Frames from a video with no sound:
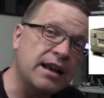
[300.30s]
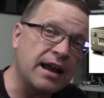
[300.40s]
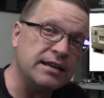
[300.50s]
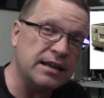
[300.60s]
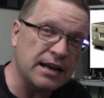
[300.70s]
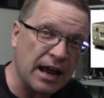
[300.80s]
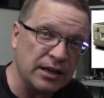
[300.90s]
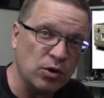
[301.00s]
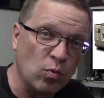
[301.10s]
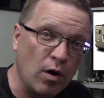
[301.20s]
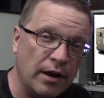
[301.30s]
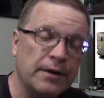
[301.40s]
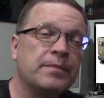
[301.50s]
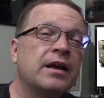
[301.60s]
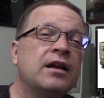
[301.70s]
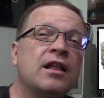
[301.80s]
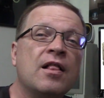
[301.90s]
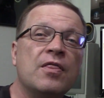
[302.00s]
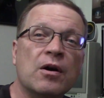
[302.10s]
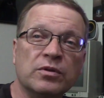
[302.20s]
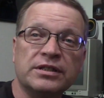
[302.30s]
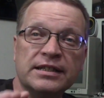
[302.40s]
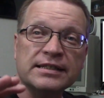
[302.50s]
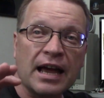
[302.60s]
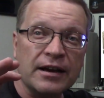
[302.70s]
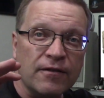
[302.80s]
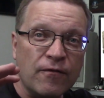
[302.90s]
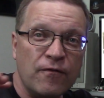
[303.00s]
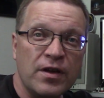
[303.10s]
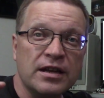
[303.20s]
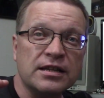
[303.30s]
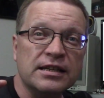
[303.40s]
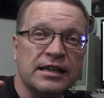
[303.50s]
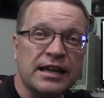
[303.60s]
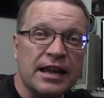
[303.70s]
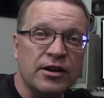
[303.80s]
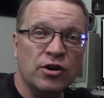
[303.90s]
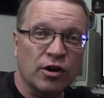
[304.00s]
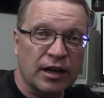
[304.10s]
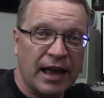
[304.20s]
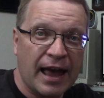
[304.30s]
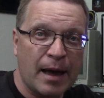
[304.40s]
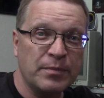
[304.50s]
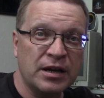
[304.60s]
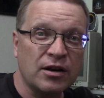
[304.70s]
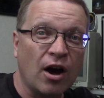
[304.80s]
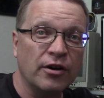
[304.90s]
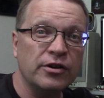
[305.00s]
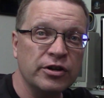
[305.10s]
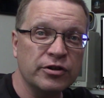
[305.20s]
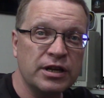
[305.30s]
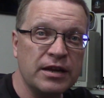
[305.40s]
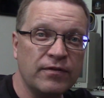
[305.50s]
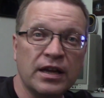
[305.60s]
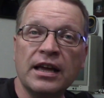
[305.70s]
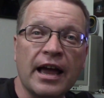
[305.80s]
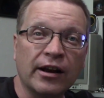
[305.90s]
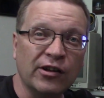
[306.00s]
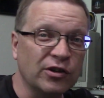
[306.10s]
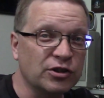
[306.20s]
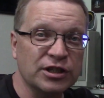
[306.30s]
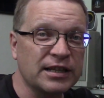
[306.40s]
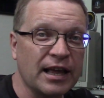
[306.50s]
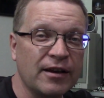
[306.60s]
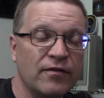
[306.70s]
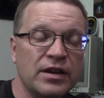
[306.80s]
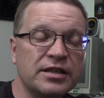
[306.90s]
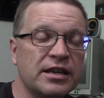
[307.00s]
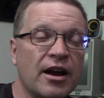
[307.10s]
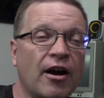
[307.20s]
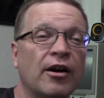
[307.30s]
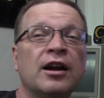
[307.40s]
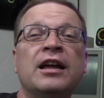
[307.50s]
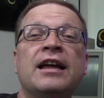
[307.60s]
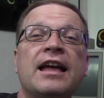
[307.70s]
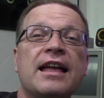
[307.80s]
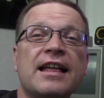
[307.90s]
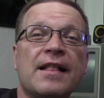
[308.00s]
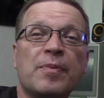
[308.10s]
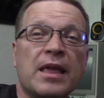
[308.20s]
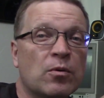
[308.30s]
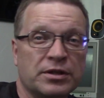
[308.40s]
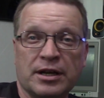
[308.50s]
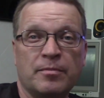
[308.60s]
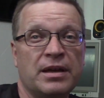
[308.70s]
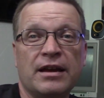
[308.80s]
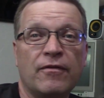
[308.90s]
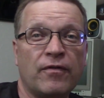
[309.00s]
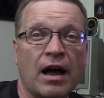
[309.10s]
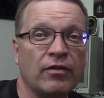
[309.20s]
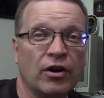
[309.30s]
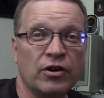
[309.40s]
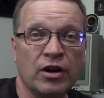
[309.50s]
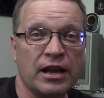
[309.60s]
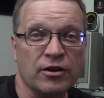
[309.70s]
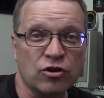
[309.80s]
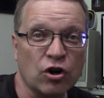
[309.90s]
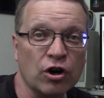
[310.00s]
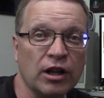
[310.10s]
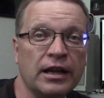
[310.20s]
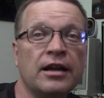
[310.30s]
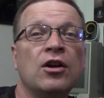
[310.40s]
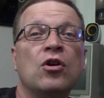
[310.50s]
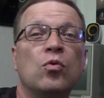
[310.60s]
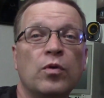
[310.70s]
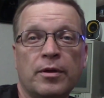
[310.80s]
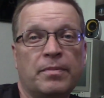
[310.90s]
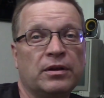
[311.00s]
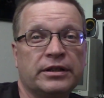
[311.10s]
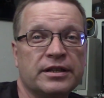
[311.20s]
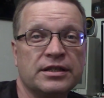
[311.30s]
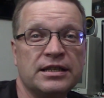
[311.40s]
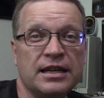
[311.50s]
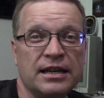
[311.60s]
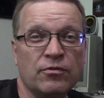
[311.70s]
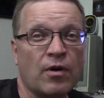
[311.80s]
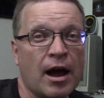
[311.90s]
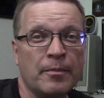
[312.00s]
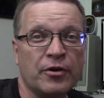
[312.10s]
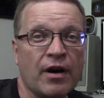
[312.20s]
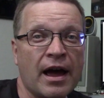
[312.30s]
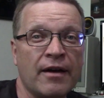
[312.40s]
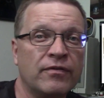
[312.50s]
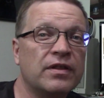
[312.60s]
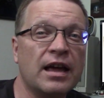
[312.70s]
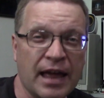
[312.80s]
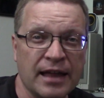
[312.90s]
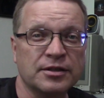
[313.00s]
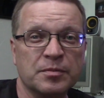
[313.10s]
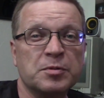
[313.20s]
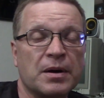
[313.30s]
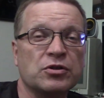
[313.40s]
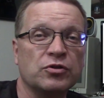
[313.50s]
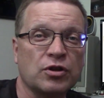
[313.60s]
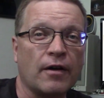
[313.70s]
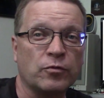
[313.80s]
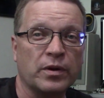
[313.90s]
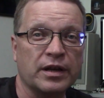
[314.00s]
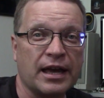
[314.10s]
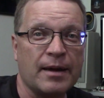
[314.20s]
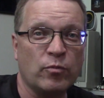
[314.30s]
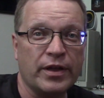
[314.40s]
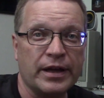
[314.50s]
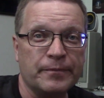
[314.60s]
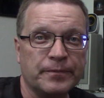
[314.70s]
1991 that was designed to fit in your cabinet under your TV and look just like a VCR. It was an Amiga 500 internally with a built-in CD-ROM drive and some special software that came with it.